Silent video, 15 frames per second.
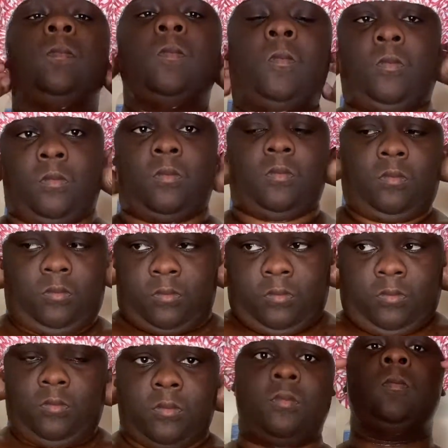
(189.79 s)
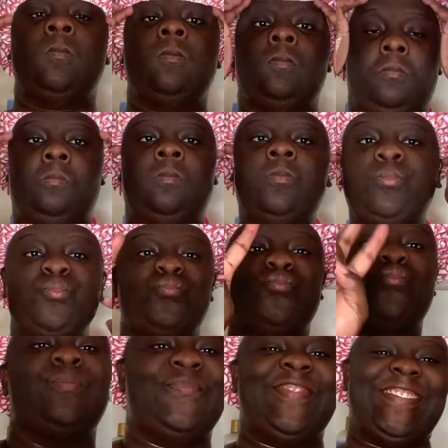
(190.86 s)
take a shower.
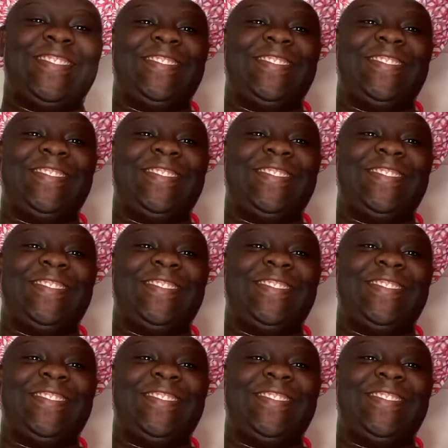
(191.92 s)
Let that